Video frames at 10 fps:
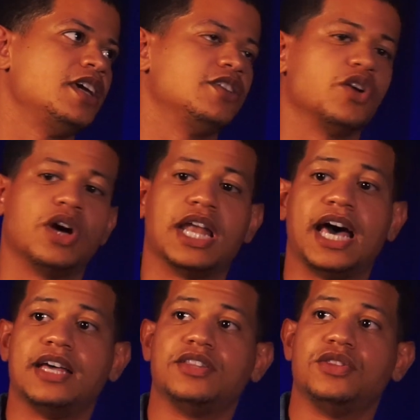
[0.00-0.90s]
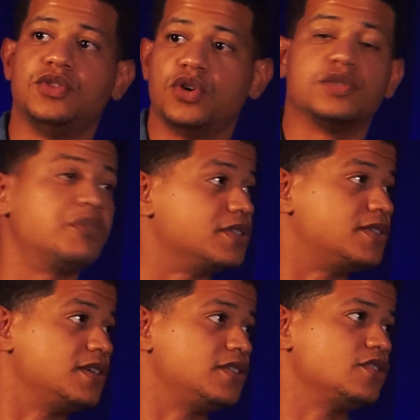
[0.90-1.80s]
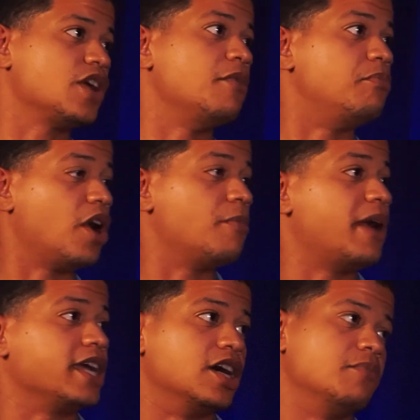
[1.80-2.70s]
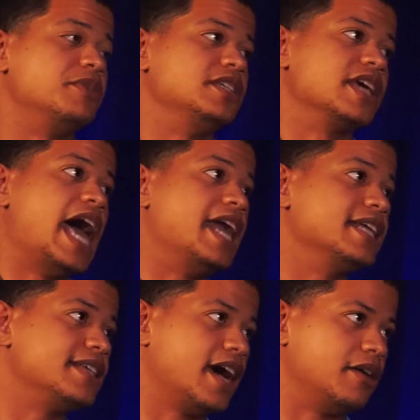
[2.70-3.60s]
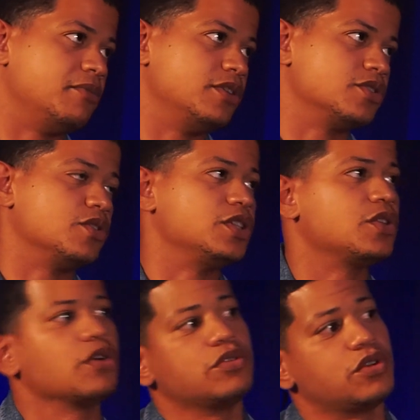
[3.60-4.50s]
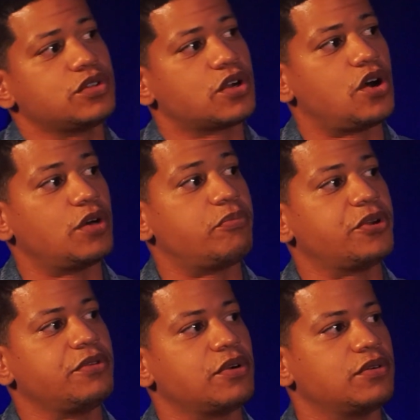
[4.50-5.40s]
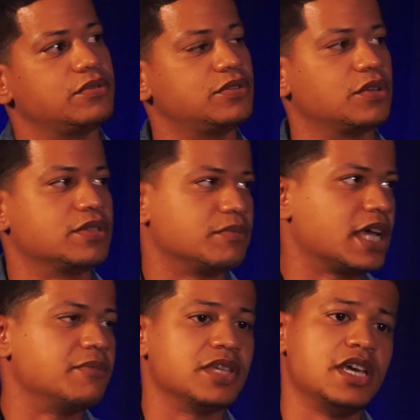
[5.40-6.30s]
So a lot of those positions are bought by companies ahead of time. So those are called pre-rolls. So sometimes